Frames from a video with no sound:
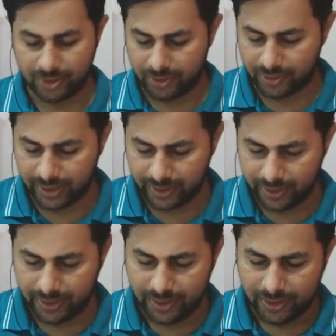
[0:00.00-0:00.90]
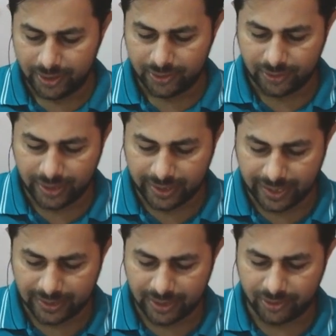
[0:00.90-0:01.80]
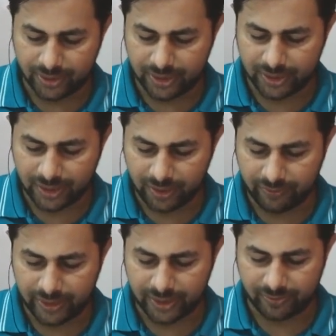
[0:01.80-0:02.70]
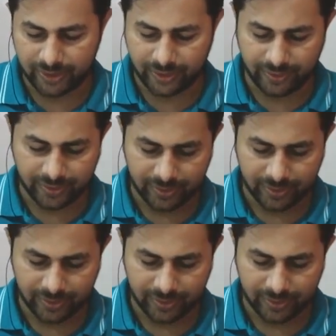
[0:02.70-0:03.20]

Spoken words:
Okay, then cancel out this c with this one,